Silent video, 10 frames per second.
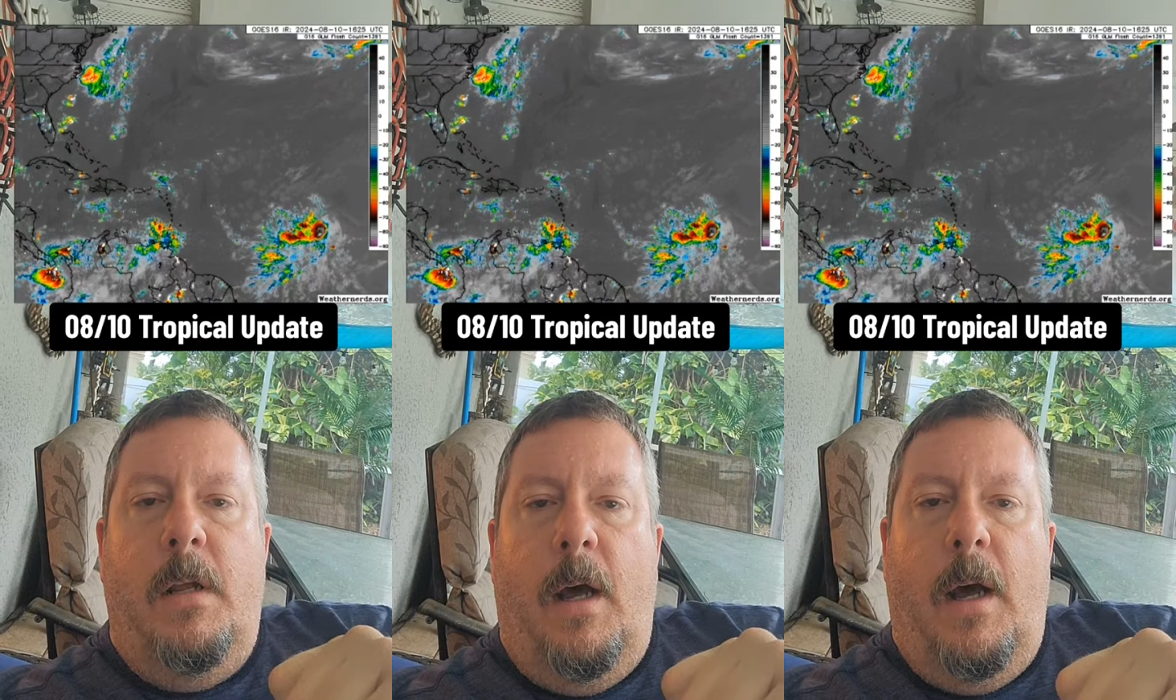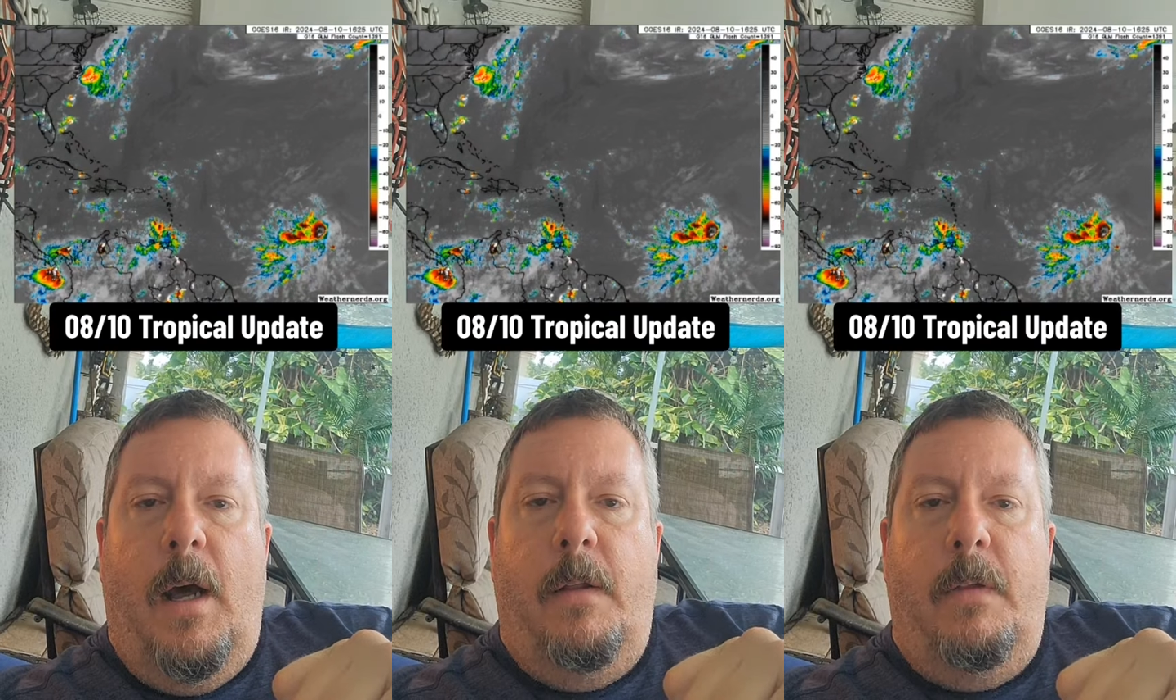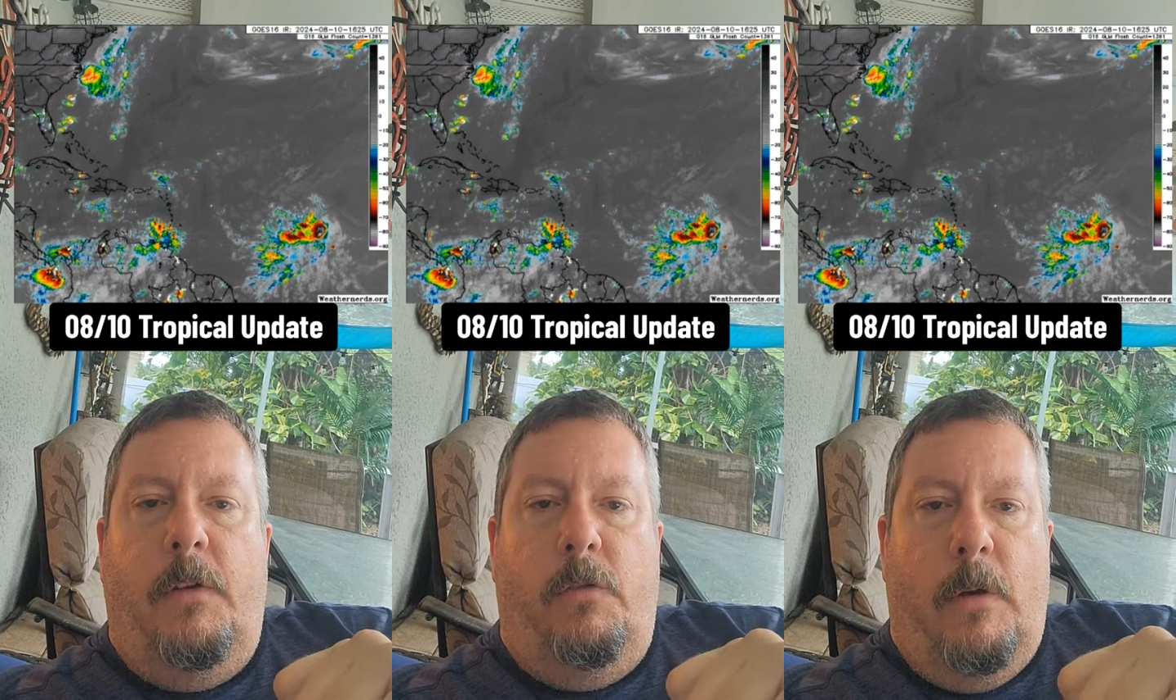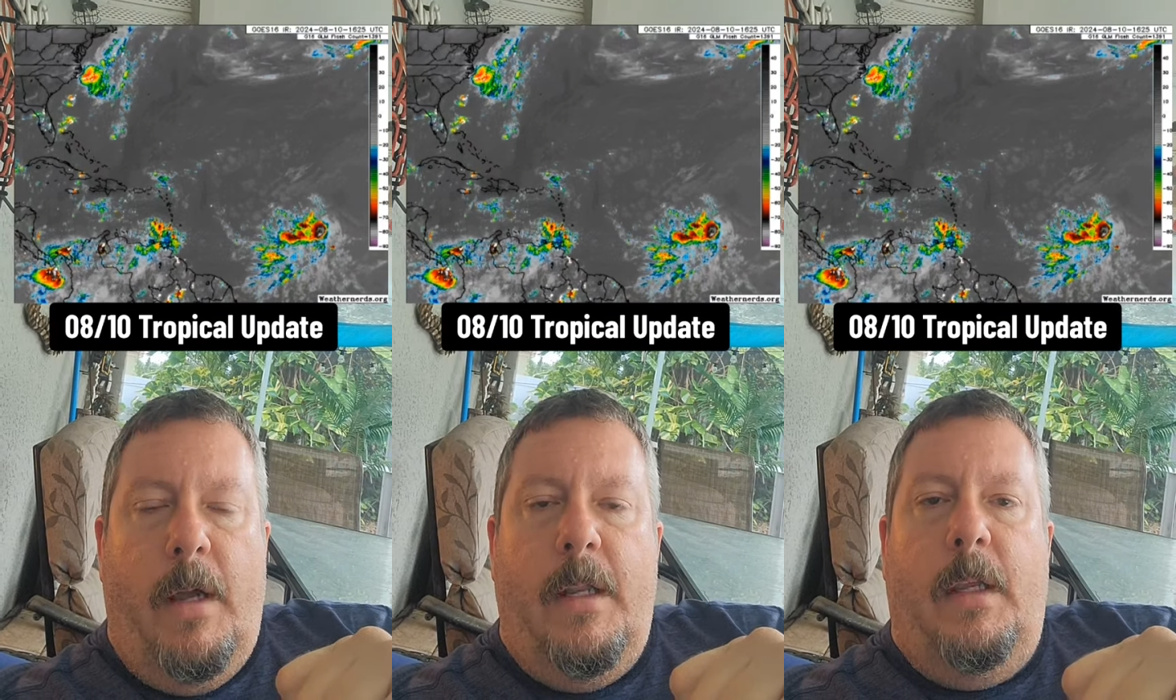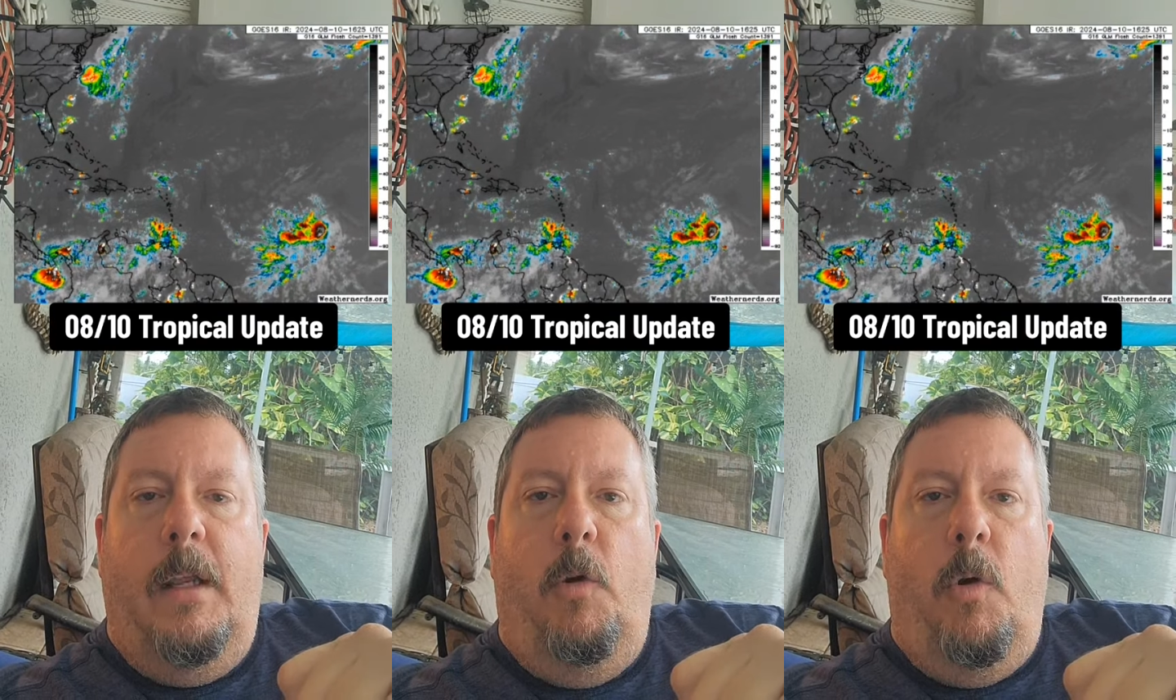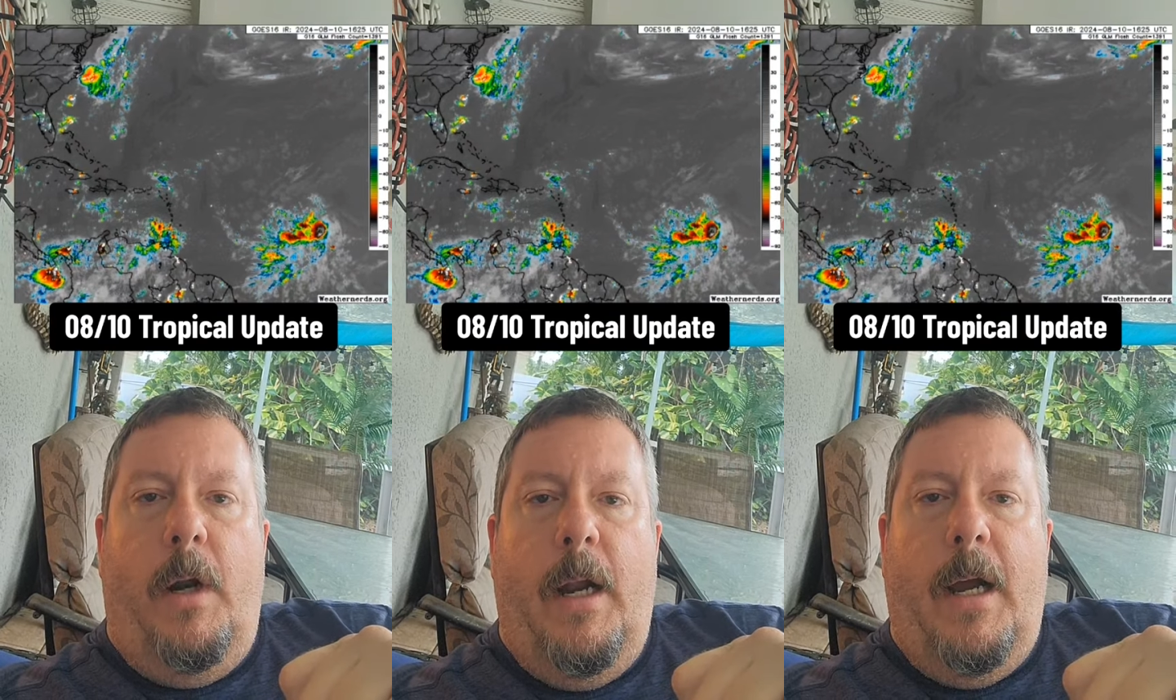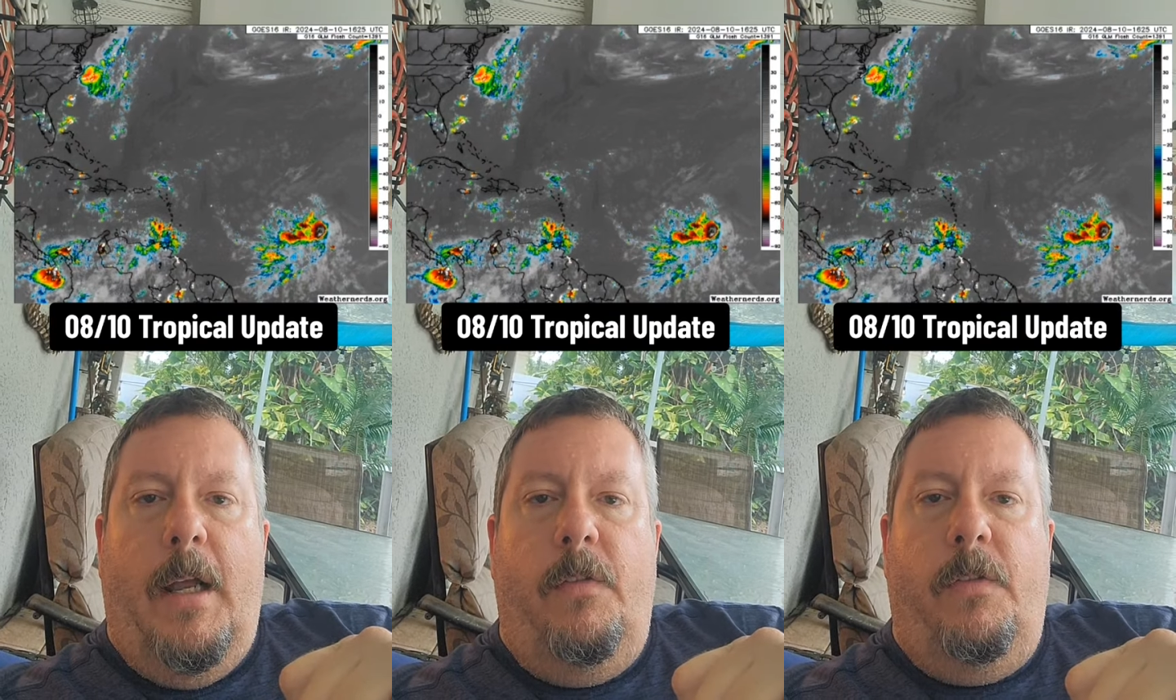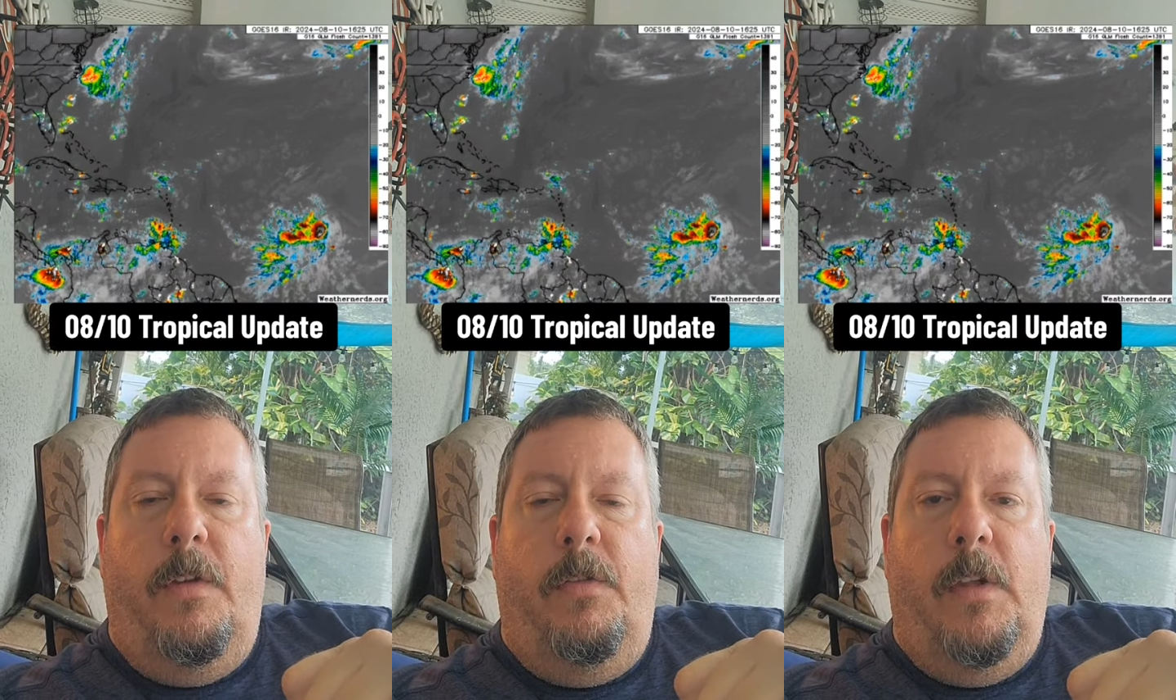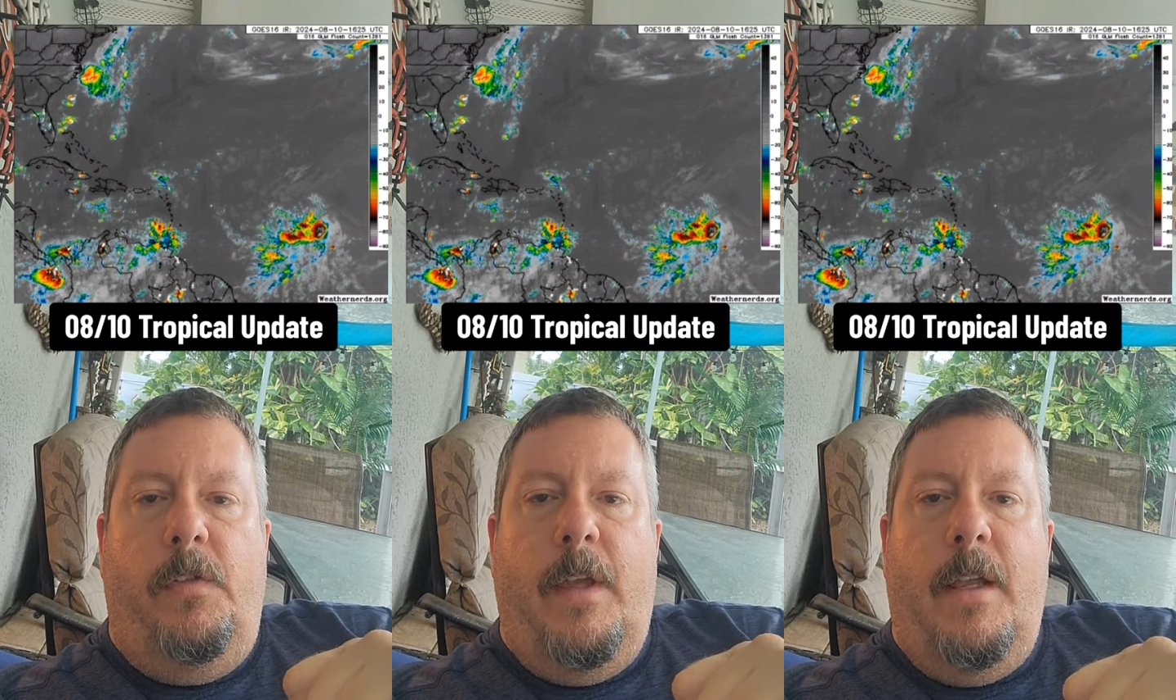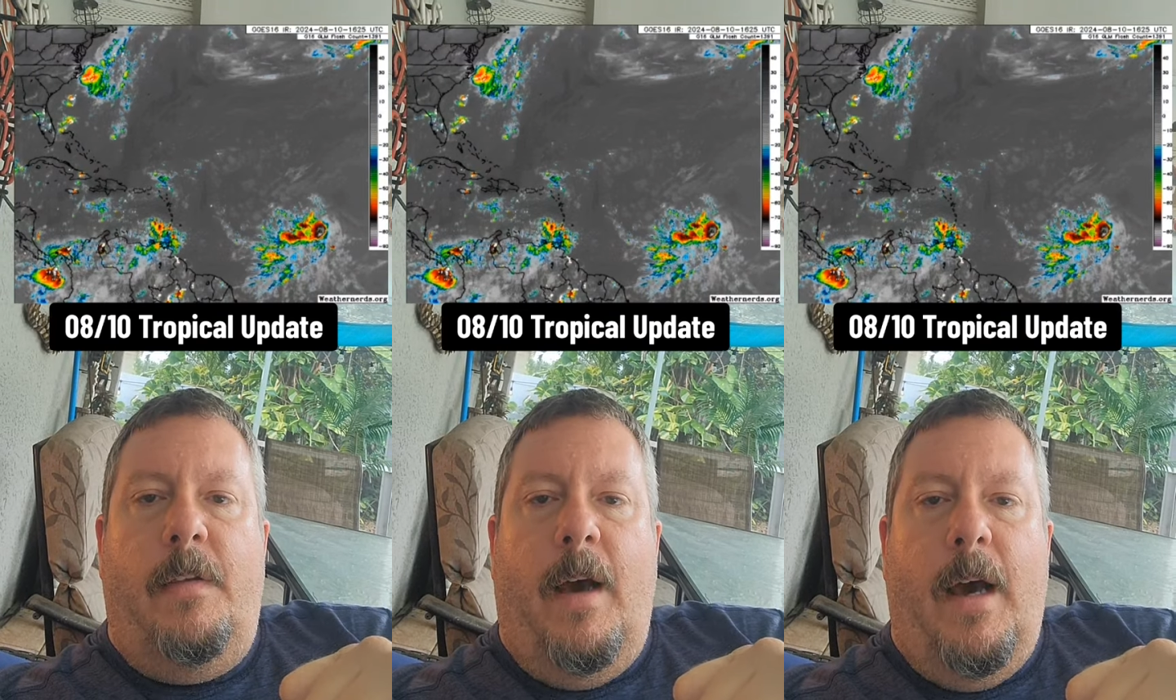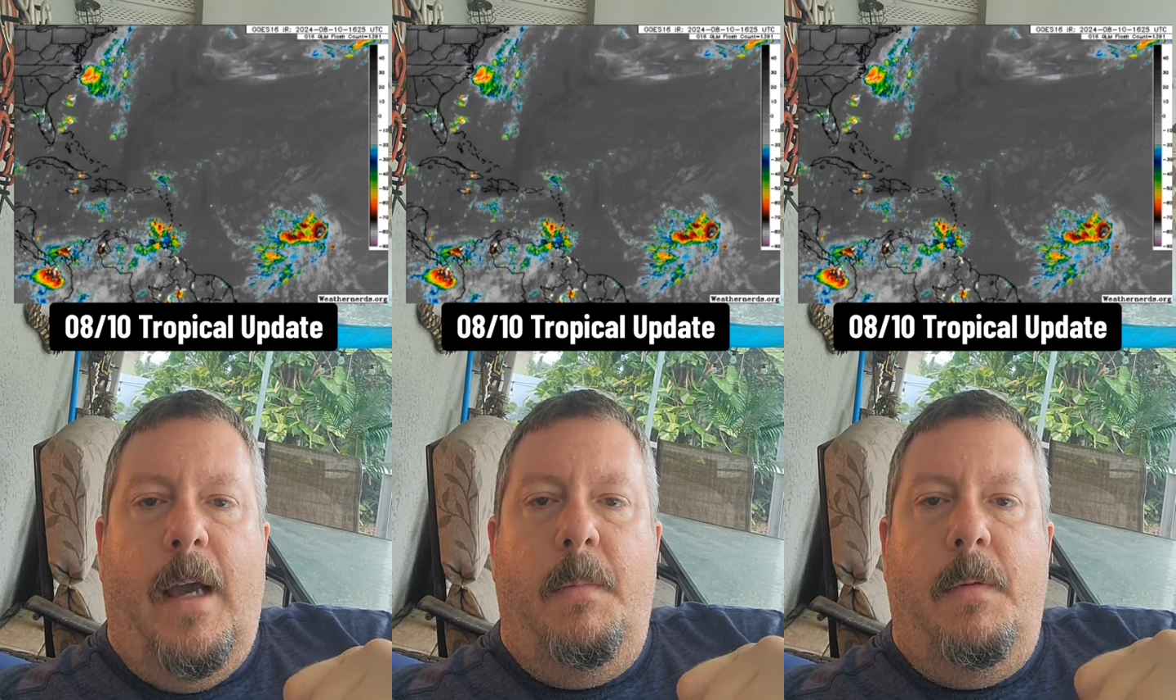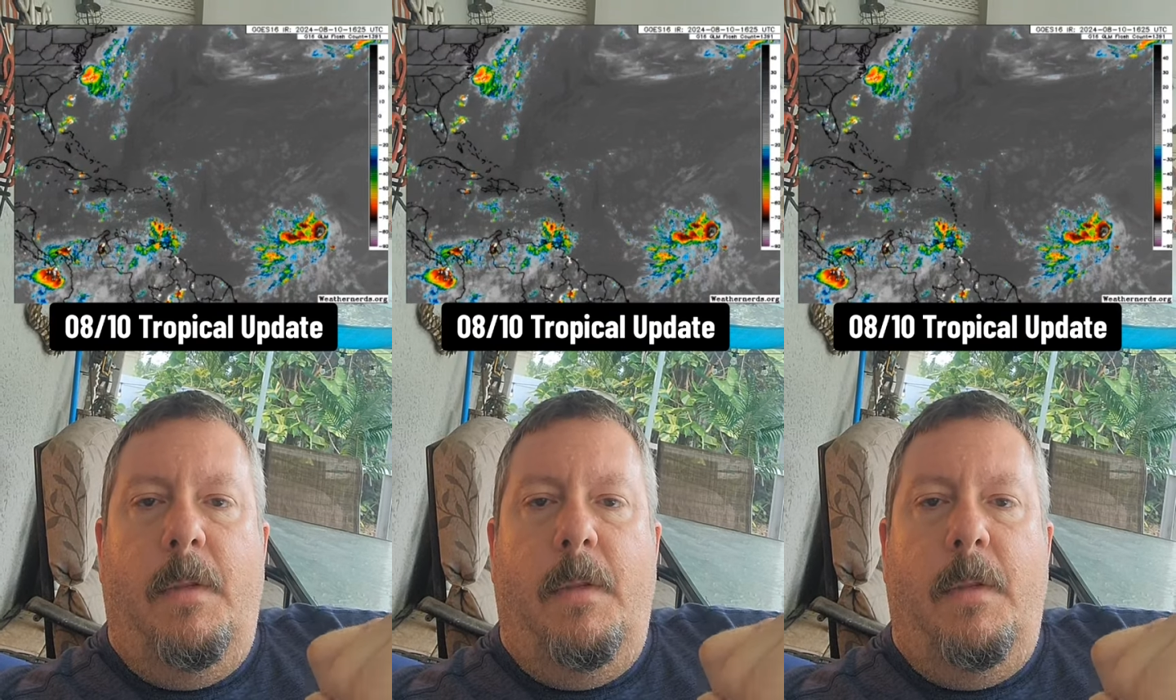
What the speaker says: It's trying to get organized. These things take time.